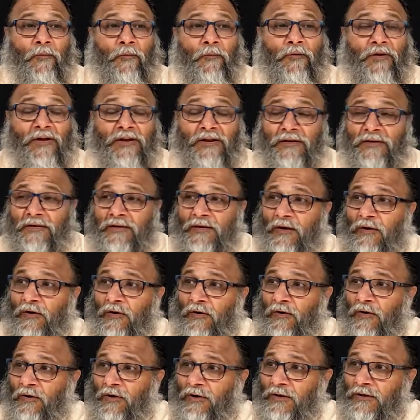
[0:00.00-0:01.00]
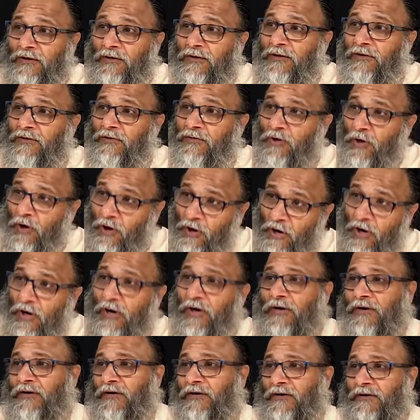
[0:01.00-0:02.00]
When the all the
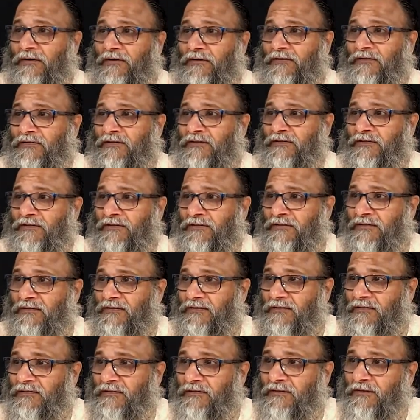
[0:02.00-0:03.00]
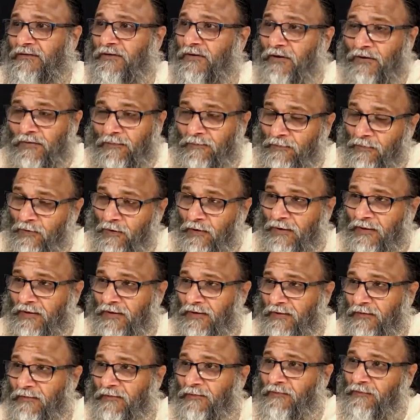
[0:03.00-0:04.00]
thoughts, not
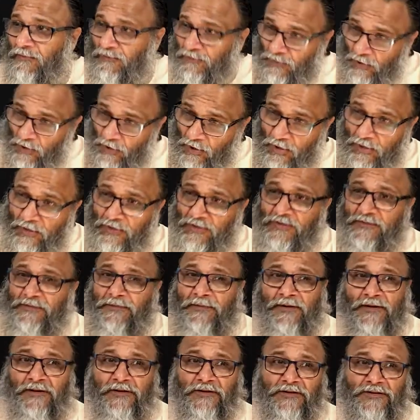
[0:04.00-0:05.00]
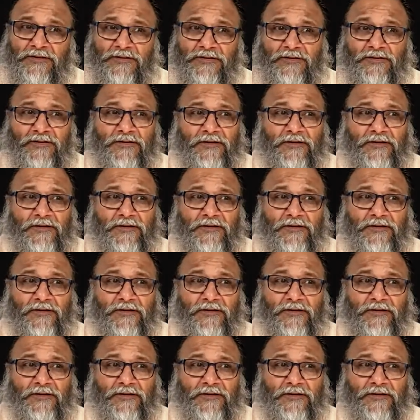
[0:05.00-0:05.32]
body, thoughts perish.